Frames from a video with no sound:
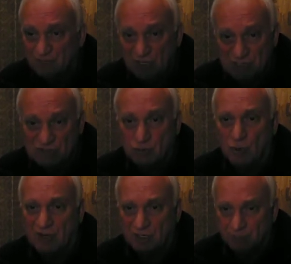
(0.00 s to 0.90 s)

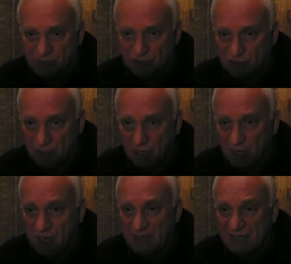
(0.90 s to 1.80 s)
historical mission
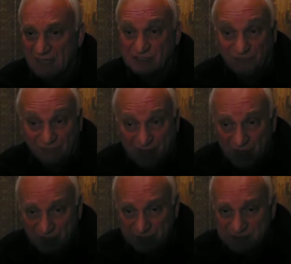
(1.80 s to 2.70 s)
are its
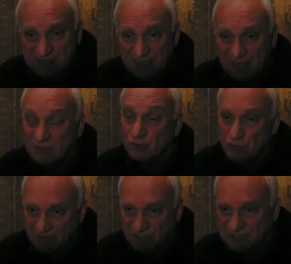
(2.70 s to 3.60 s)
fairness and
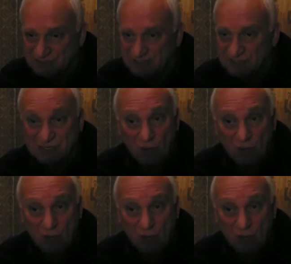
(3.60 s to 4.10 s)
righteousness.